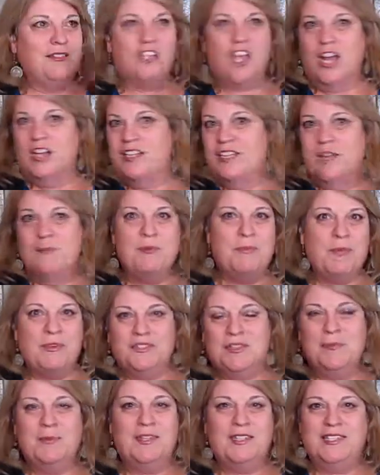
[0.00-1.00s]
talked to him
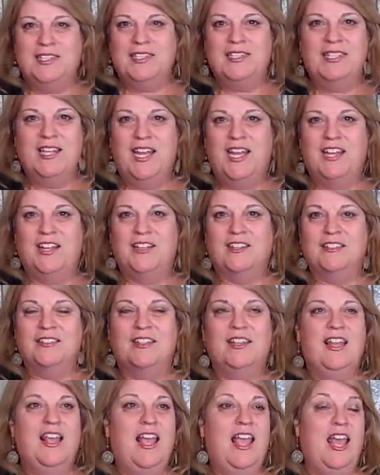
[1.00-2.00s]
about some of the
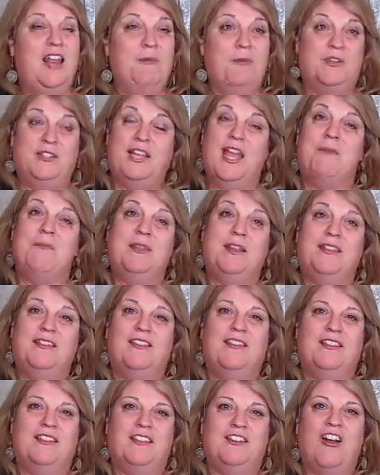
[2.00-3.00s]
details, and about 10
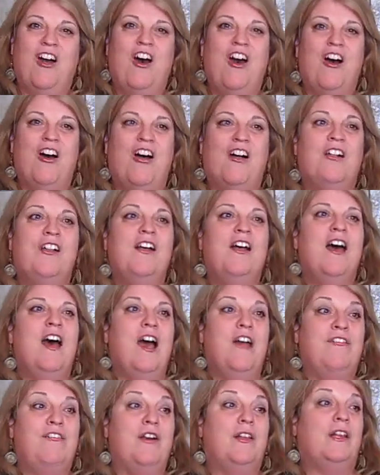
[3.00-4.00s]
minutes into the call,
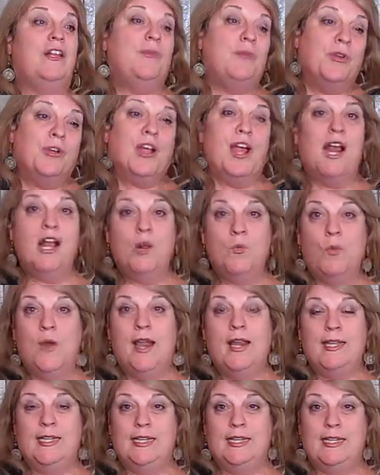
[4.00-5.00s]
I felt like we were kind of
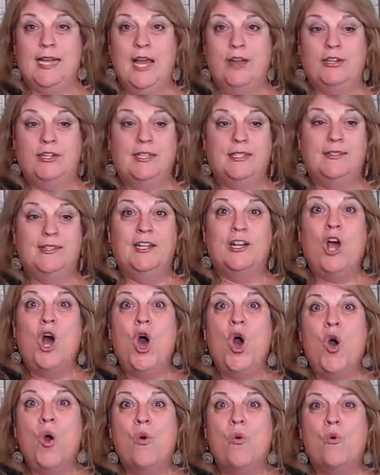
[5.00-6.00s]
winding down, and he said,
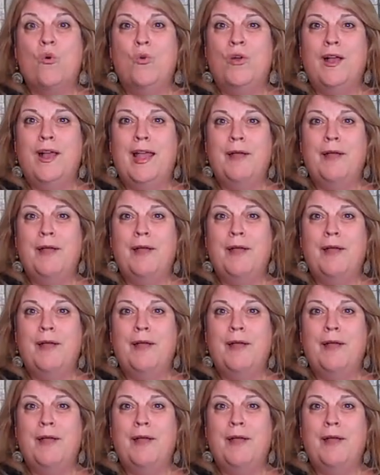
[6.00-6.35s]
oh,